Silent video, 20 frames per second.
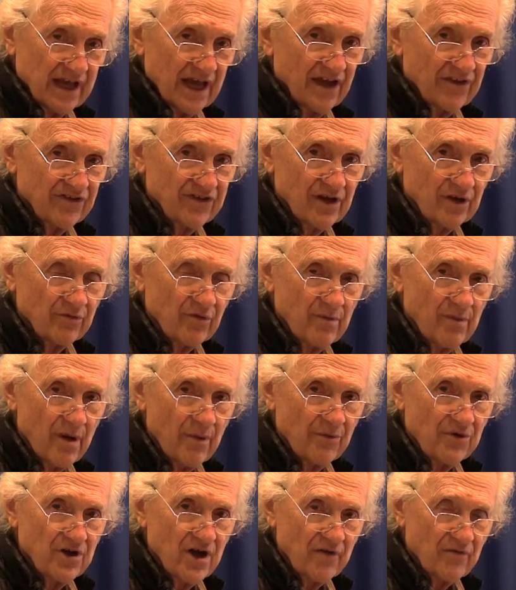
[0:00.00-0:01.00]
gas kiln,
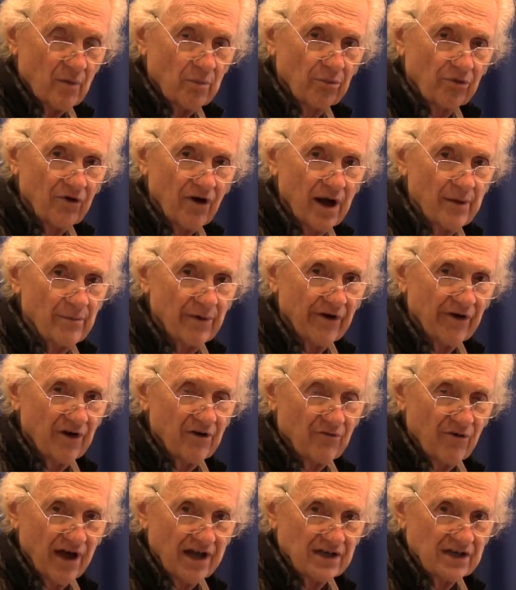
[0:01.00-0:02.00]
remember you have a
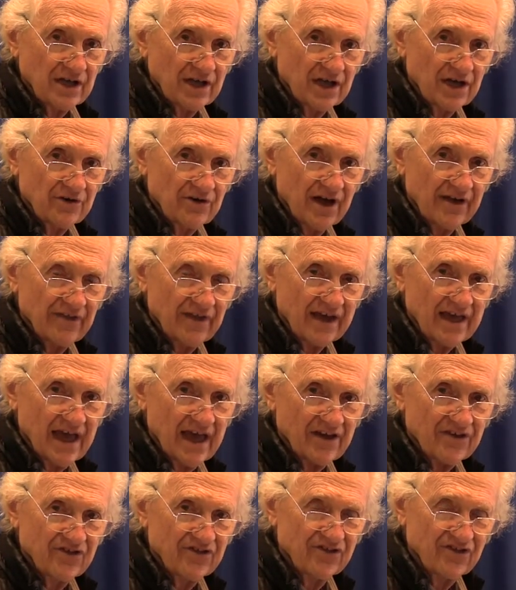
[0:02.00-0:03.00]
primary regulator at the
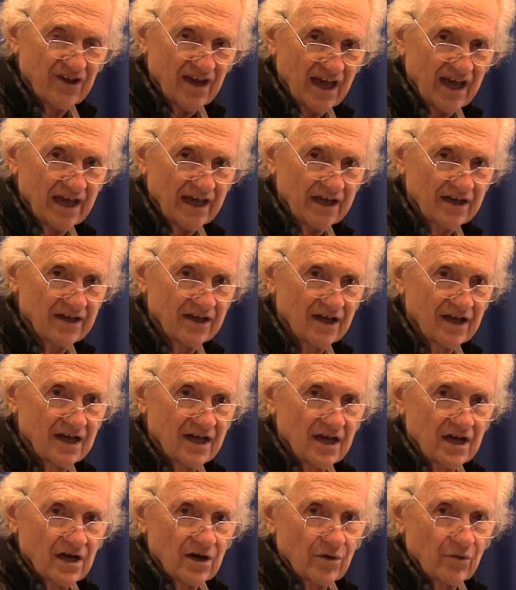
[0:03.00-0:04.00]
gas tank,
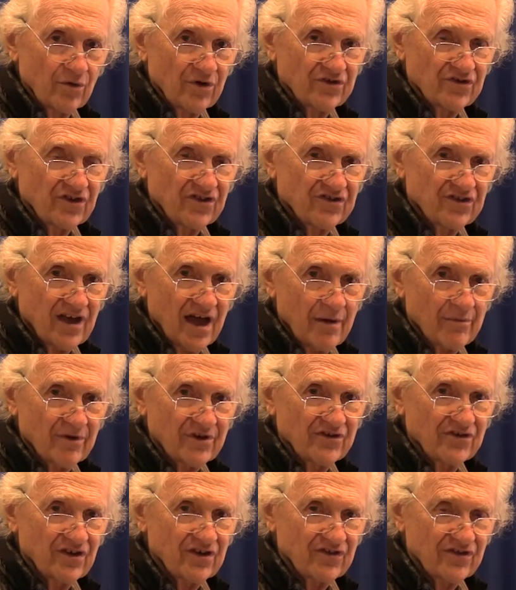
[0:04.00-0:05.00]
which
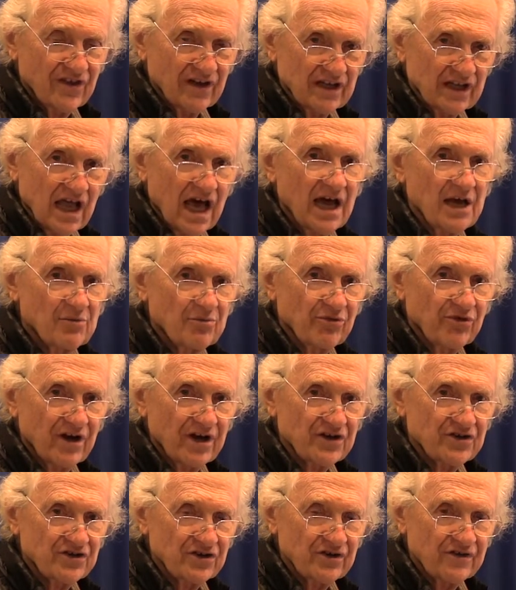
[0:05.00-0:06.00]
establishes the line
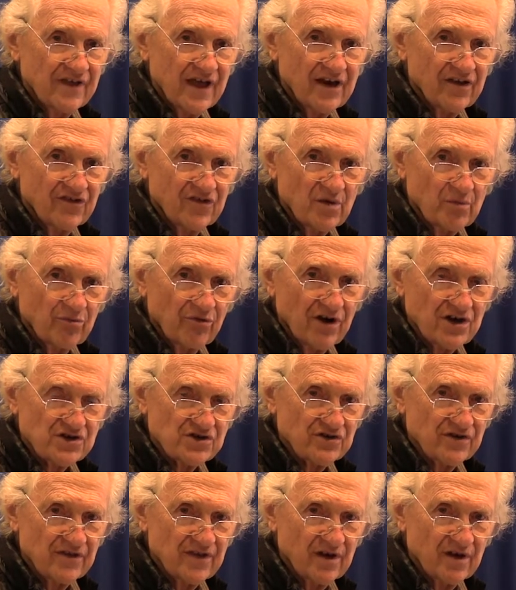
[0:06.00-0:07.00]
pressure, that is the
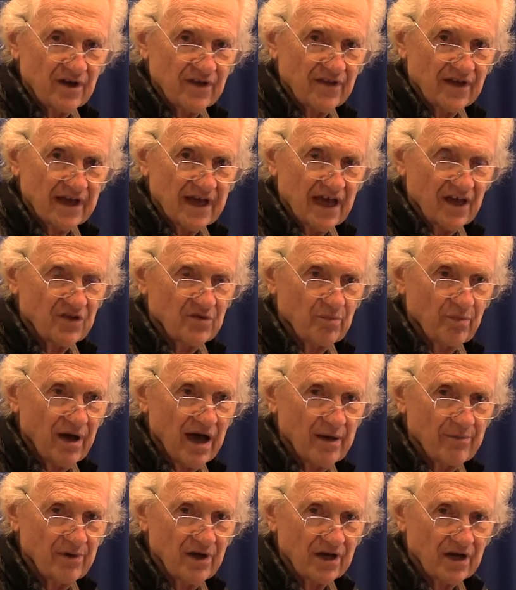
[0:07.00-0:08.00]
pressure in the gas
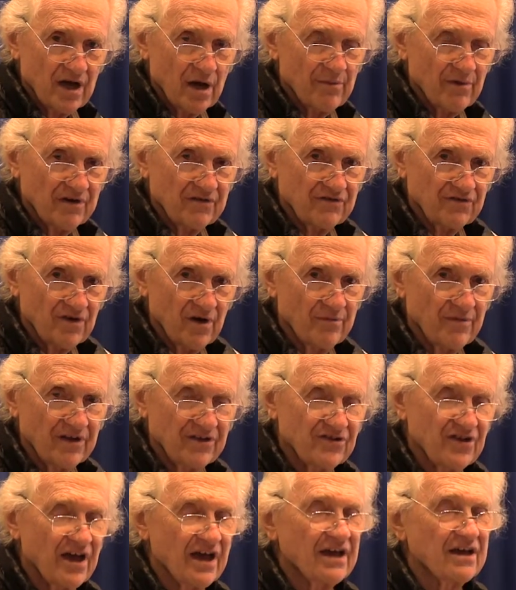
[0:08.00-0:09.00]
pipe coming from the
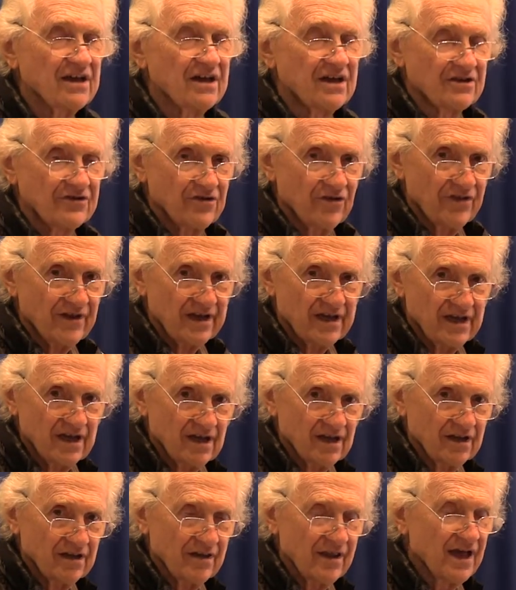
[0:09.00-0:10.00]
tank to the
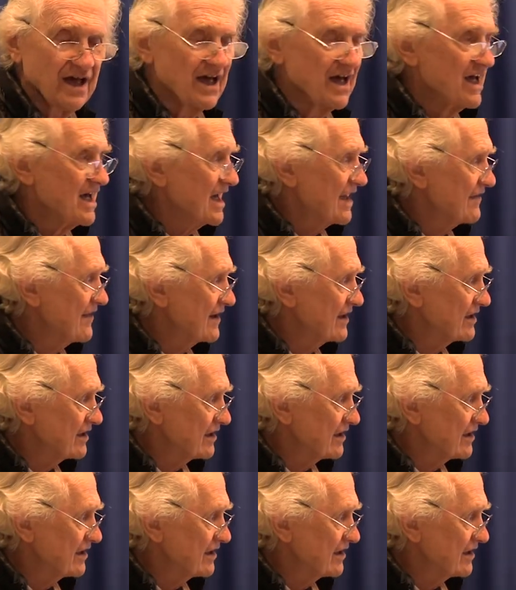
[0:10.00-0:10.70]
kiln. And then